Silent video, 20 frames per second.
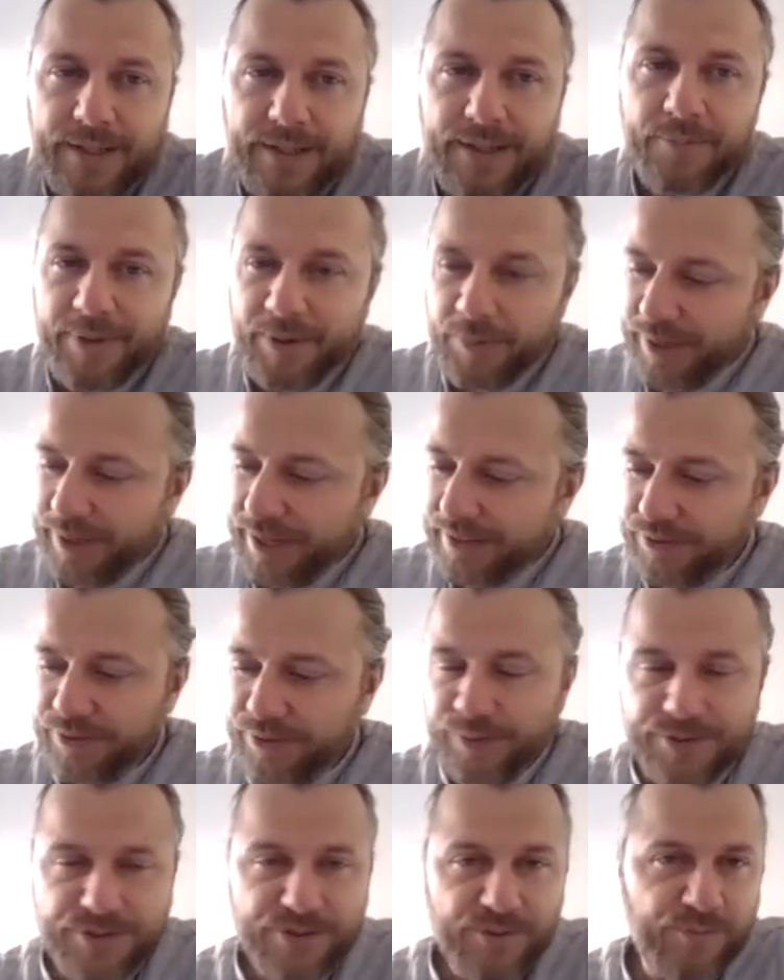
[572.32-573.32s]
And we had to
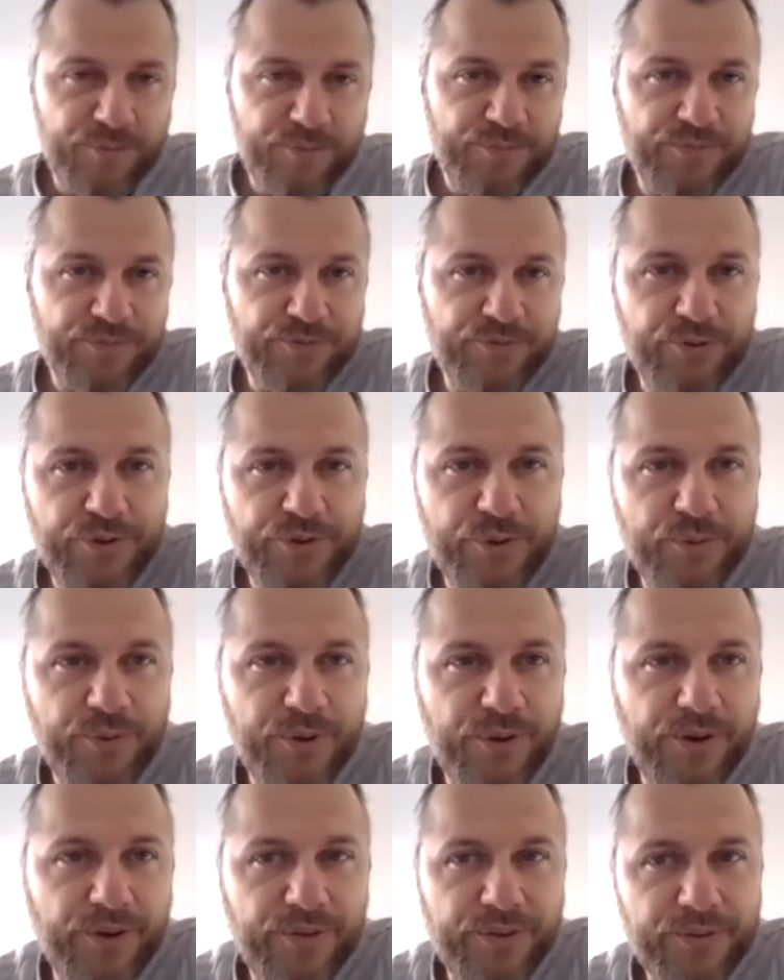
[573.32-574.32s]
do some further
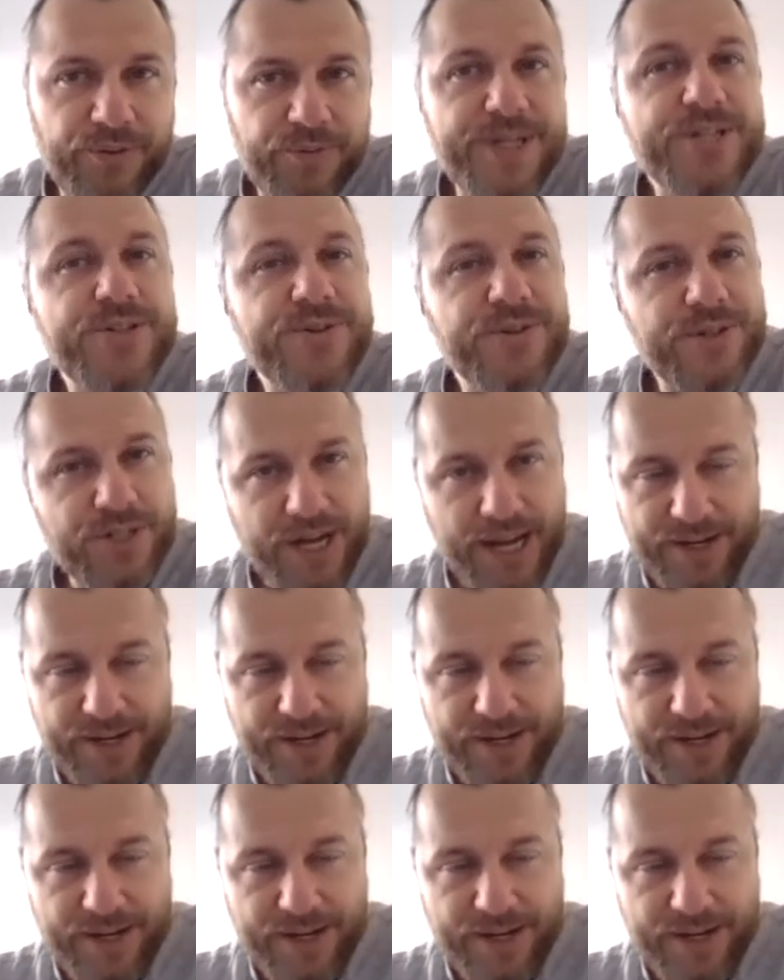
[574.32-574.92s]
work on the research